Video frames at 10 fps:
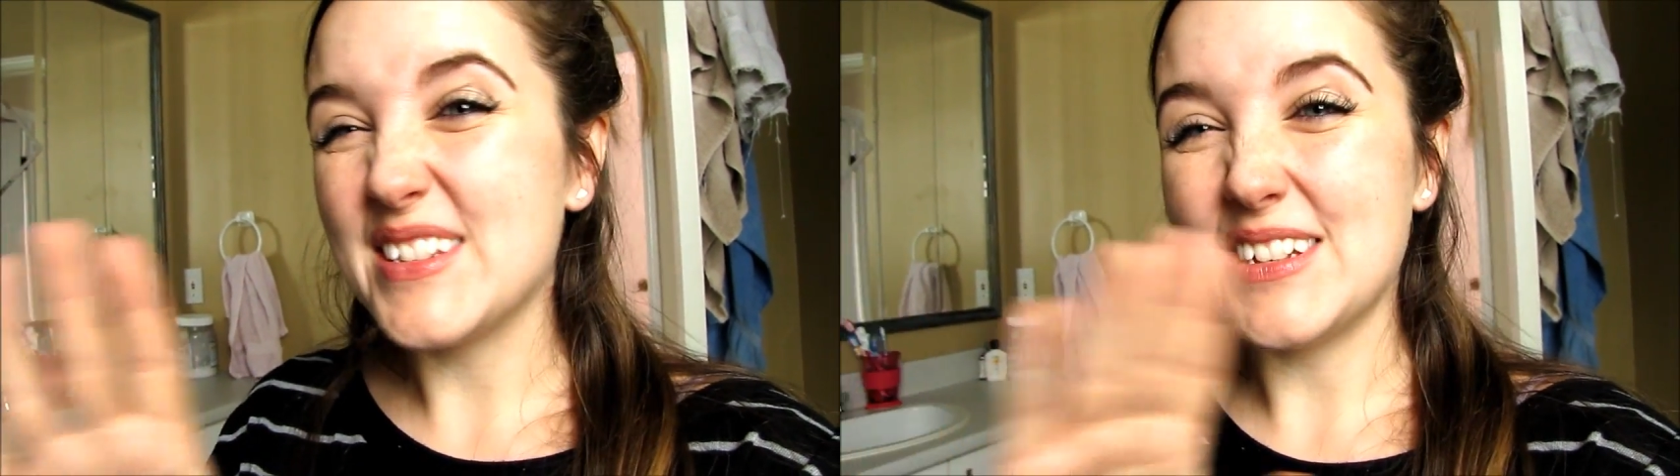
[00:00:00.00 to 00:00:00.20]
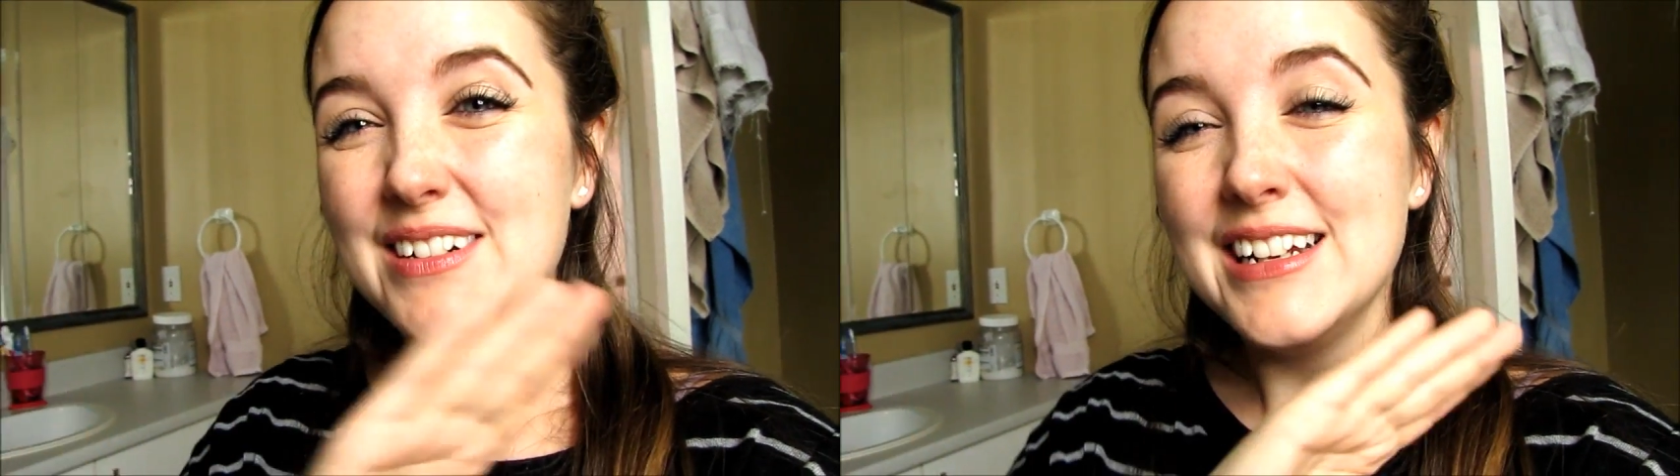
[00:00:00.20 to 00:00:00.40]

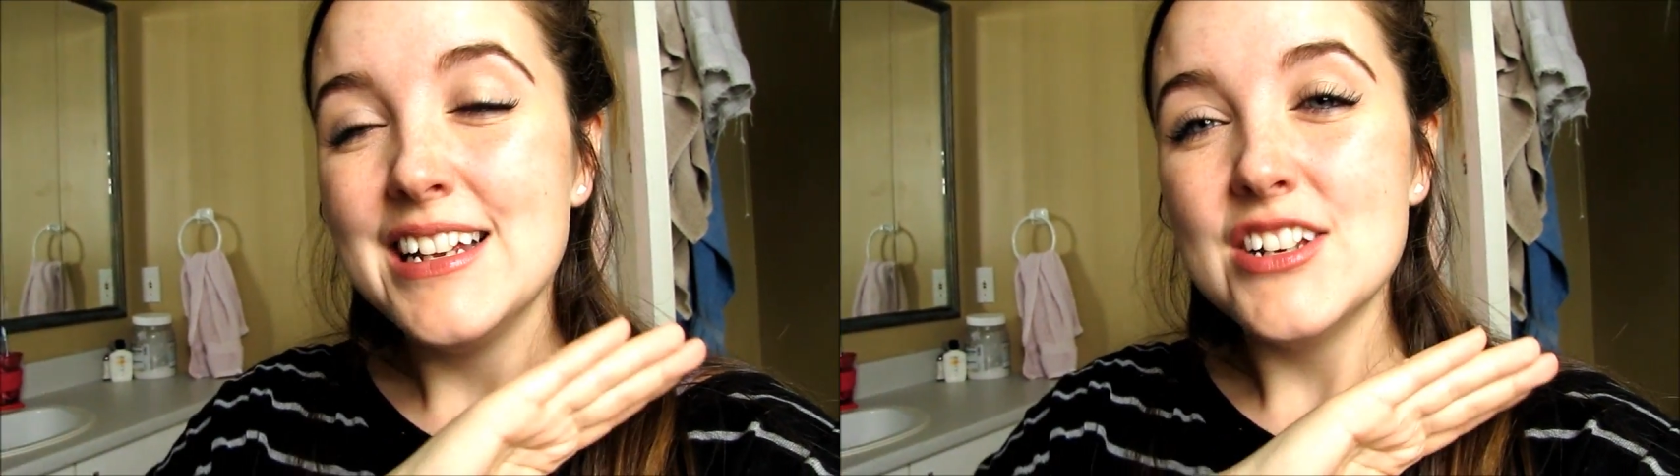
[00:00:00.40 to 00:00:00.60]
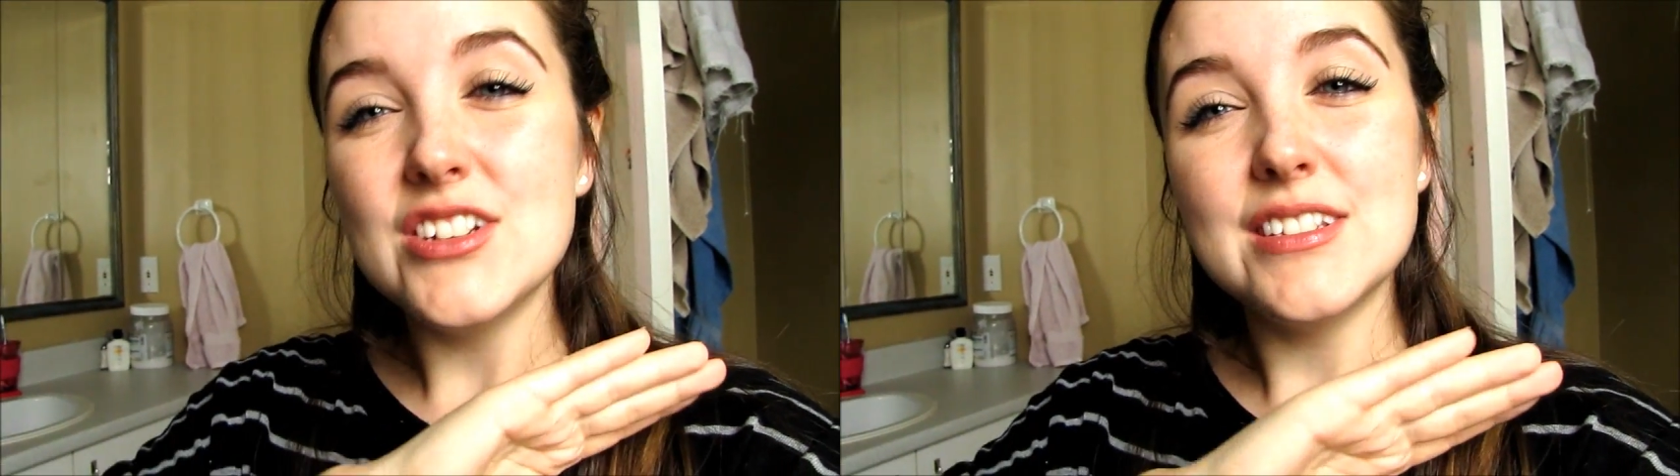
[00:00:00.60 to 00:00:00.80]
So
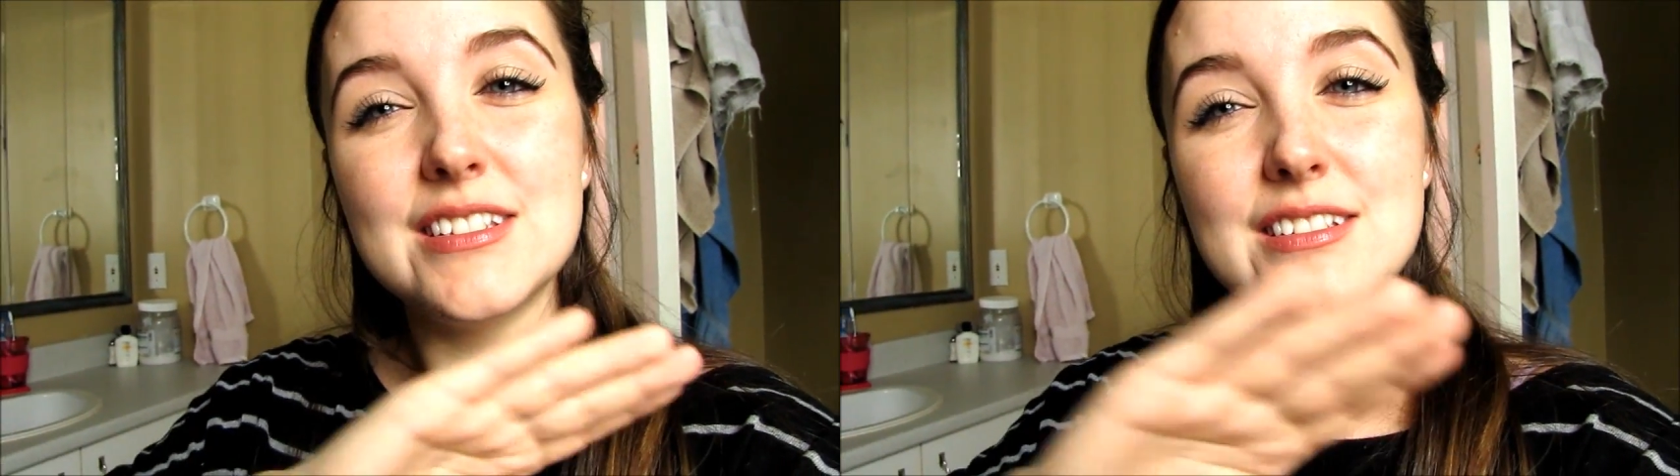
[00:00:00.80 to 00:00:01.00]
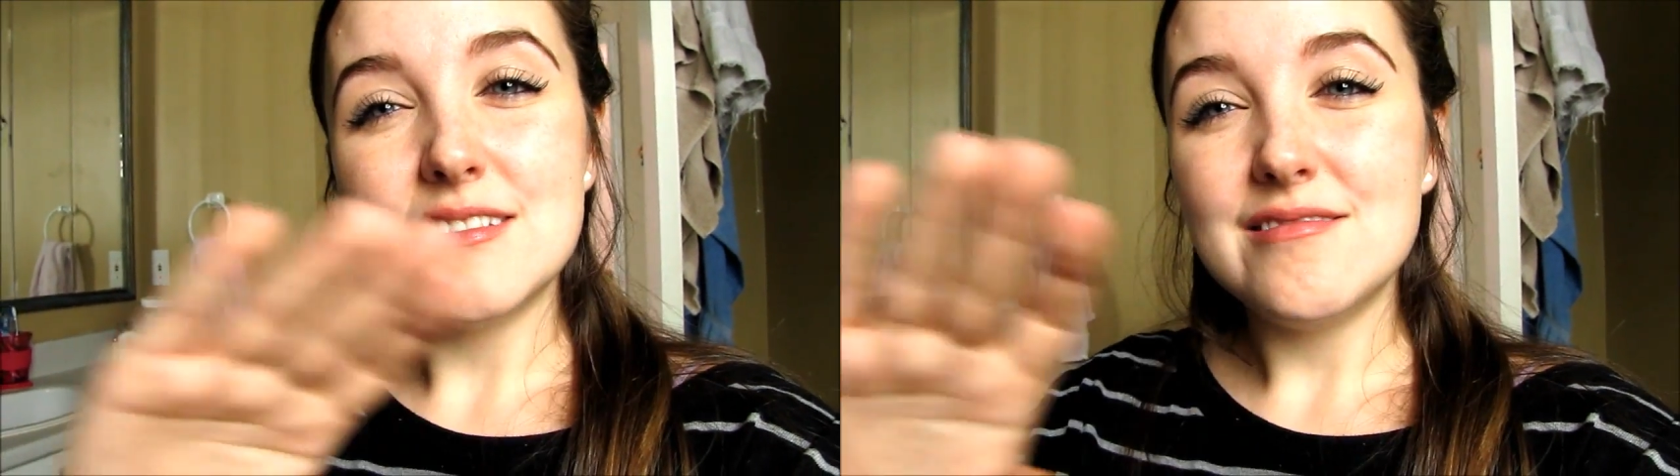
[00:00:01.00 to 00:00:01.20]

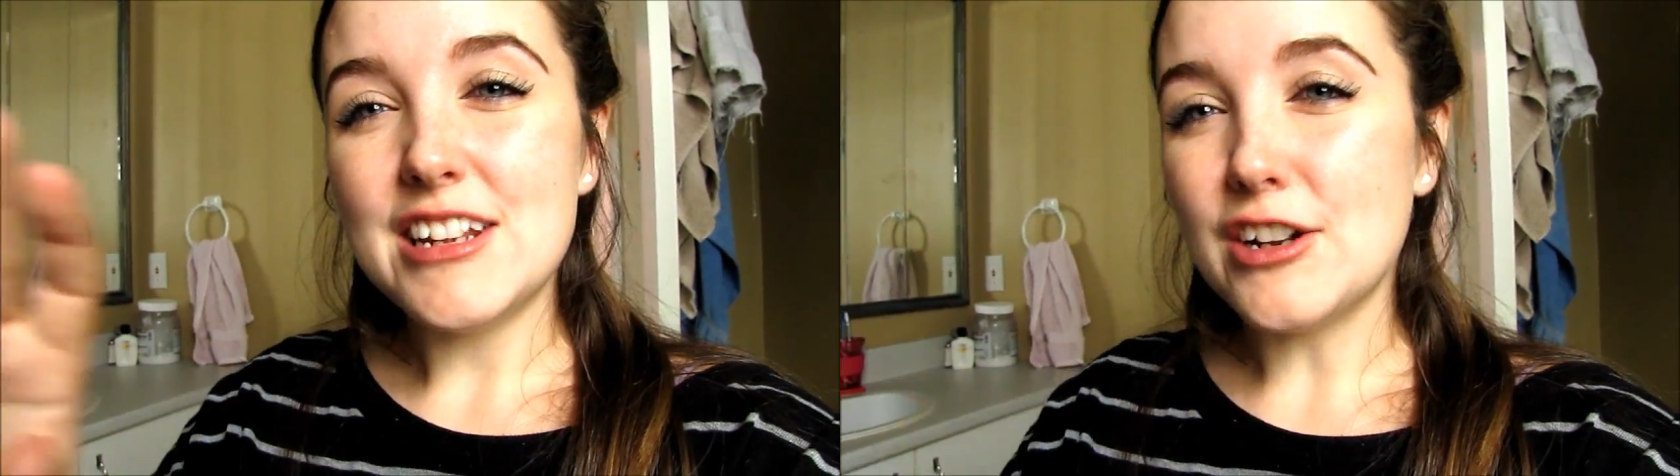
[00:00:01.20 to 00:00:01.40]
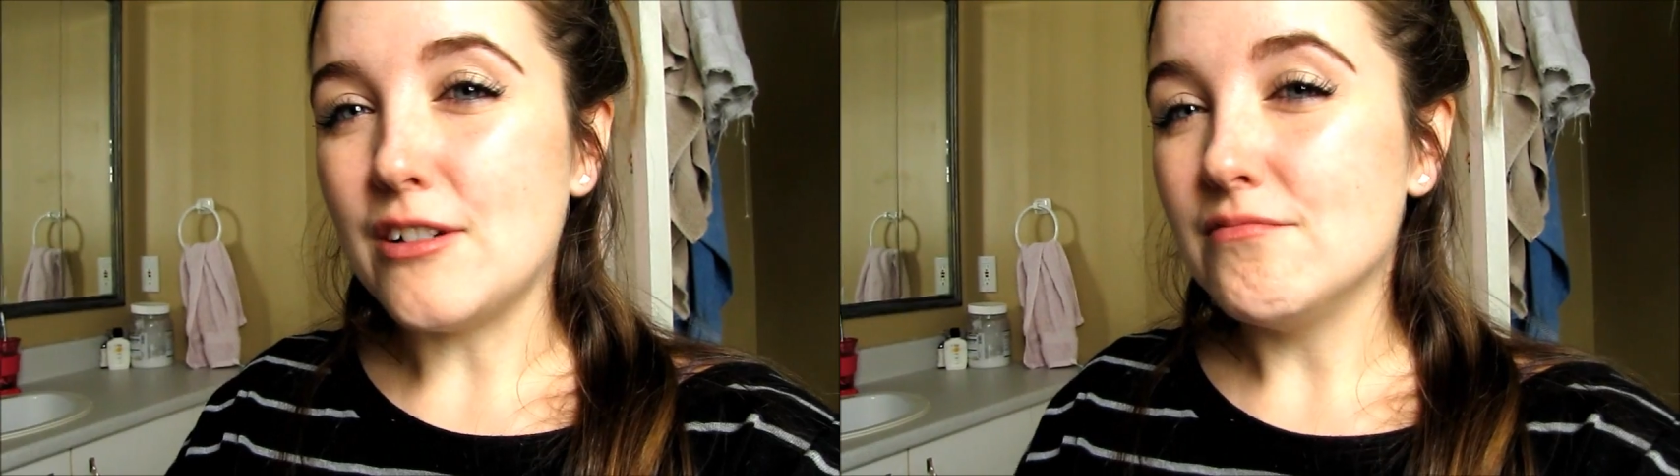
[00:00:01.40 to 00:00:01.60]
just,
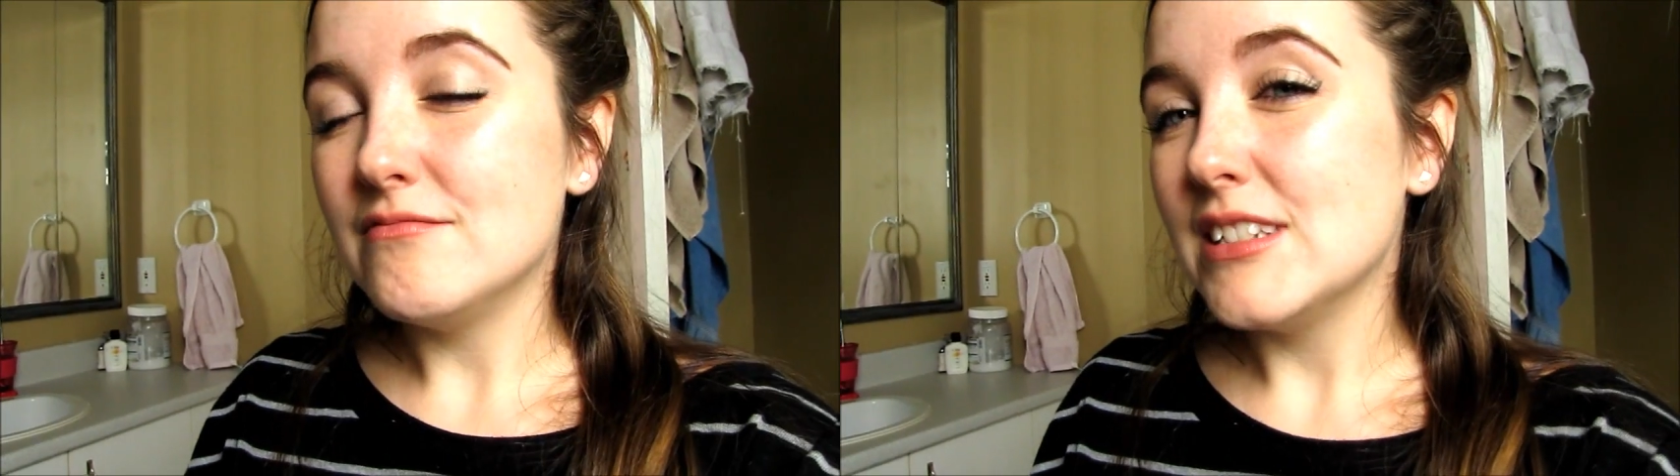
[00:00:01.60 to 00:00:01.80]
you know,